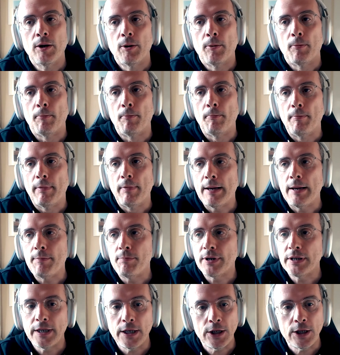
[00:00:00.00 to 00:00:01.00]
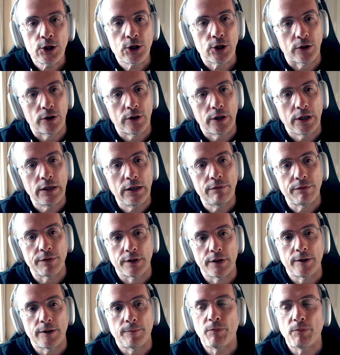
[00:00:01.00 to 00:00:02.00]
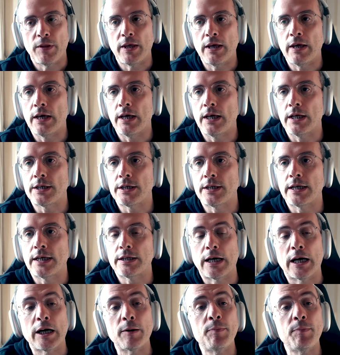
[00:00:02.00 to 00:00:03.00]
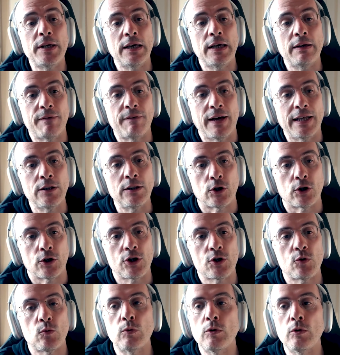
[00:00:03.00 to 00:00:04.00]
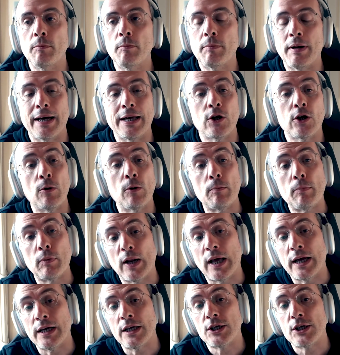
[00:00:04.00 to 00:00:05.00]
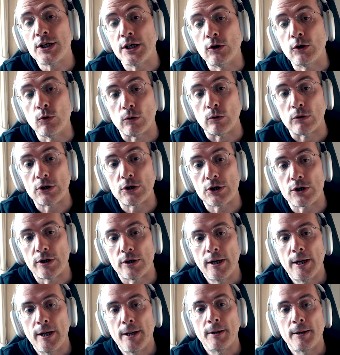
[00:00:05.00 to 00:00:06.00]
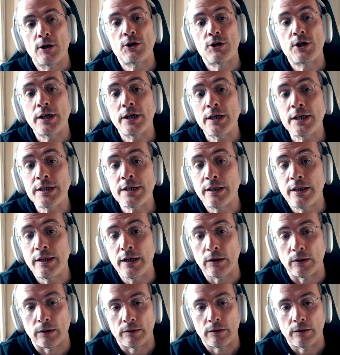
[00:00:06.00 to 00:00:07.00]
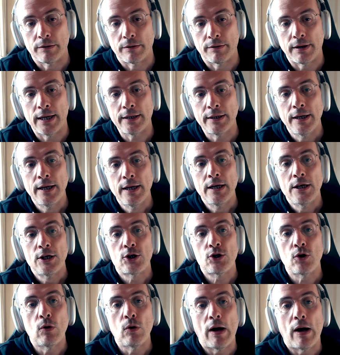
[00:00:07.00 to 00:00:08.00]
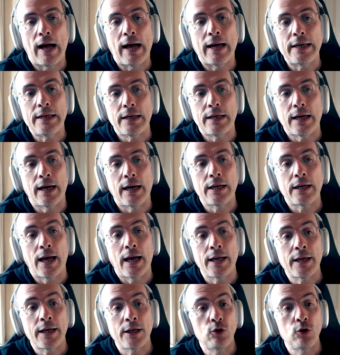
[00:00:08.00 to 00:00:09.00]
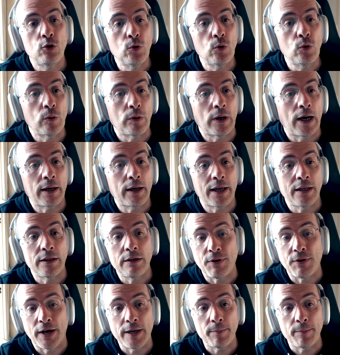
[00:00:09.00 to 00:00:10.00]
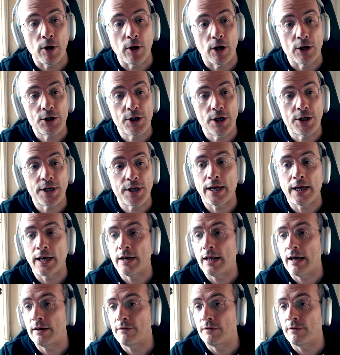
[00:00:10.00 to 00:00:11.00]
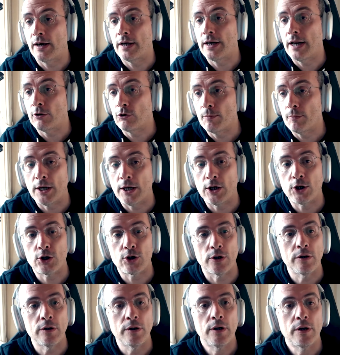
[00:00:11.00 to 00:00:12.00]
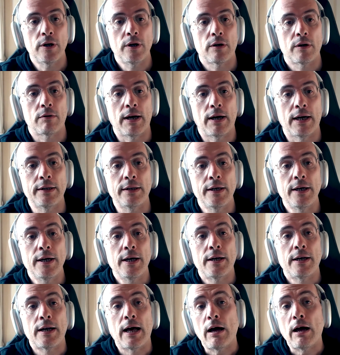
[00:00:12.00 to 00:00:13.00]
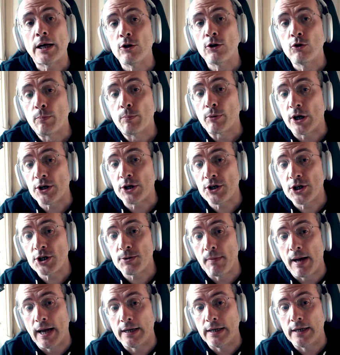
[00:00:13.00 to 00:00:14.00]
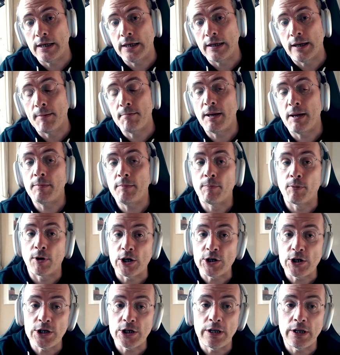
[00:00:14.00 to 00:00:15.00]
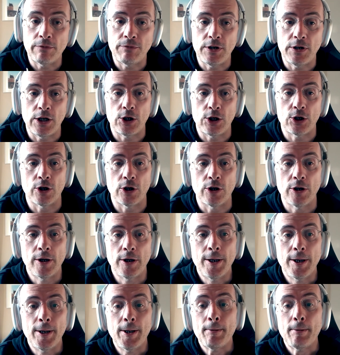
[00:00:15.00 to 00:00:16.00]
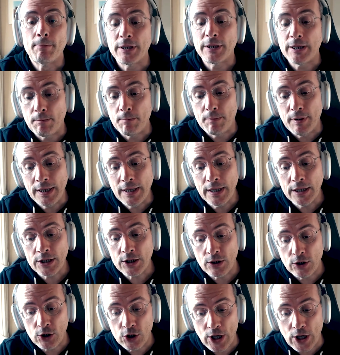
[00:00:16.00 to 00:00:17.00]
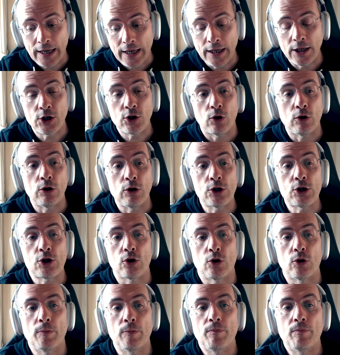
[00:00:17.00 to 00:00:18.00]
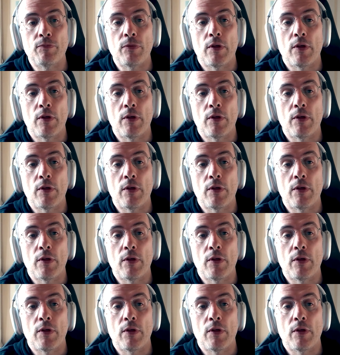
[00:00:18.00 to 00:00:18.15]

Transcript: my prediction even is that RPA vendors will buy compliancy tools, because here is the deal, right? So I can define a process, I can have an automation, right? Now I can do process mining and maybe process definition. But the biggest challenge also